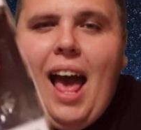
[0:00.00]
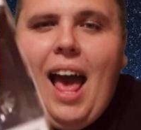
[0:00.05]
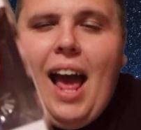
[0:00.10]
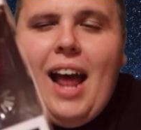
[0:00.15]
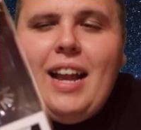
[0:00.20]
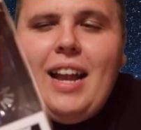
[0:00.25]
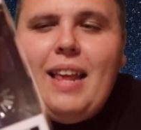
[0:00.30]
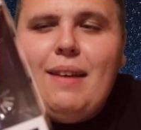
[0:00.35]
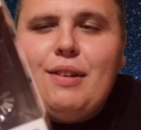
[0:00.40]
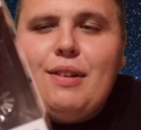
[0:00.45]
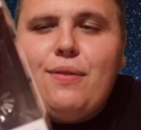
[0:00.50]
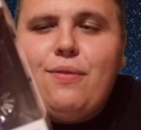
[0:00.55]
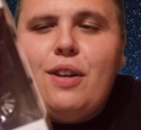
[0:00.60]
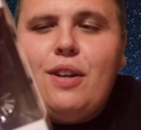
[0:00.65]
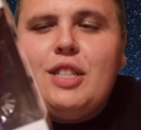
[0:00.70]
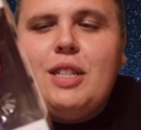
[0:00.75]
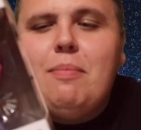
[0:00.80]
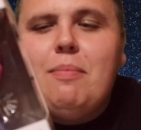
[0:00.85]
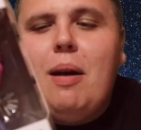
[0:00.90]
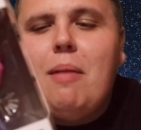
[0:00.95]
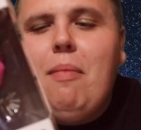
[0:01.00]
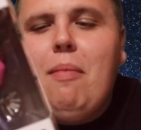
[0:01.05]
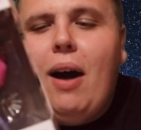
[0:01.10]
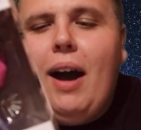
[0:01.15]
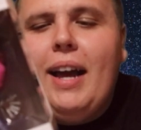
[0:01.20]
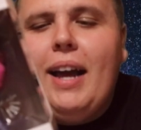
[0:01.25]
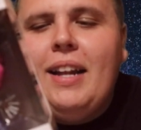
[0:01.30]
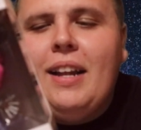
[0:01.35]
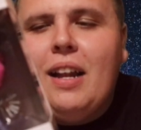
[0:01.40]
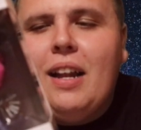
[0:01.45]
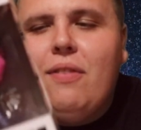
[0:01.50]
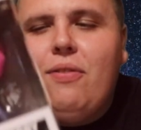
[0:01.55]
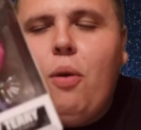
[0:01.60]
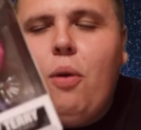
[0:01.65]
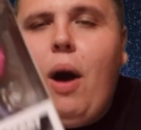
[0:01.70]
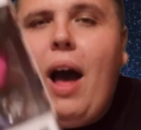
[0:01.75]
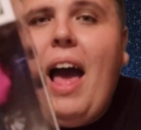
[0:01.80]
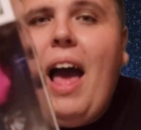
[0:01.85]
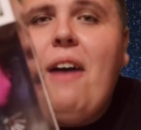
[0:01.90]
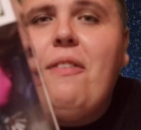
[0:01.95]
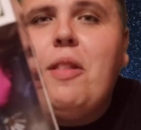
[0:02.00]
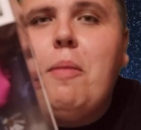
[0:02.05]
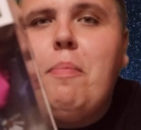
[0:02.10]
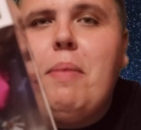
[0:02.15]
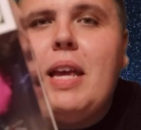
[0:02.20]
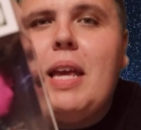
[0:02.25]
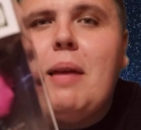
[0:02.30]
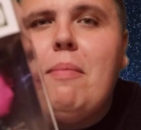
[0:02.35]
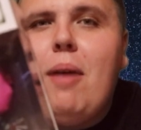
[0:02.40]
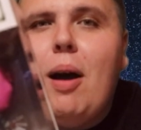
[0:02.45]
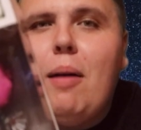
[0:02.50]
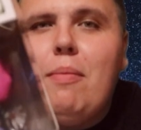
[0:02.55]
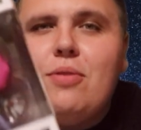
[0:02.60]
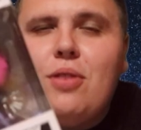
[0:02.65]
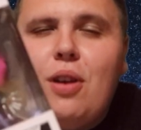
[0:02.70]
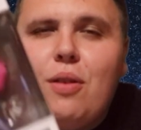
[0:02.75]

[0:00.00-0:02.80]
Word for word: and he was fresh in my mind and I thought I have to pick him up.